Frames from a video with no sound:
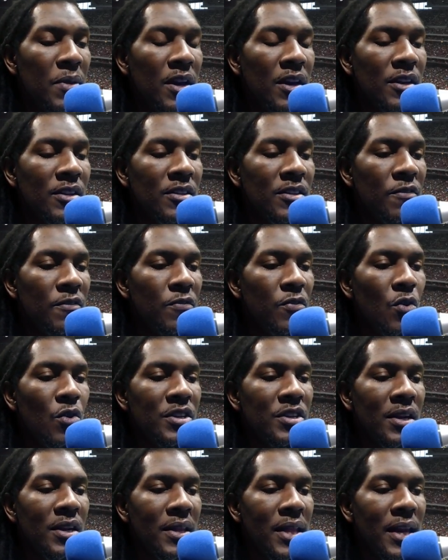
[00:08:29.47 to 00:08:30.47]
and it's
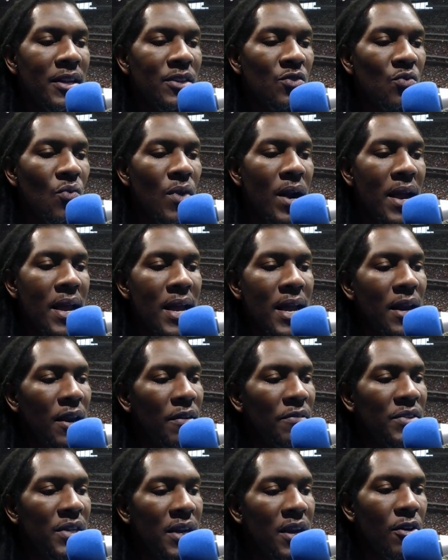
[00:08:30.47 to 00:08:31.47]
unfortunate that his reign
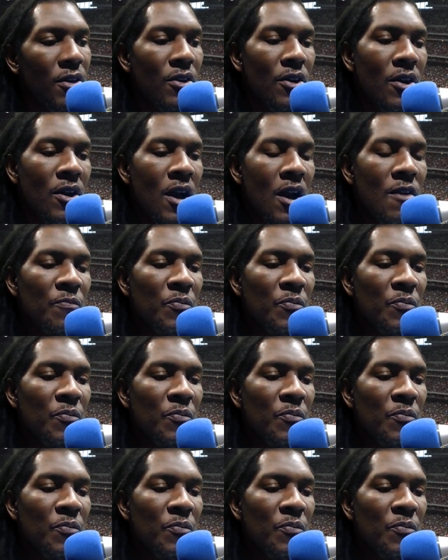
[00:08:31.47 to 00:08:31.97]
of terror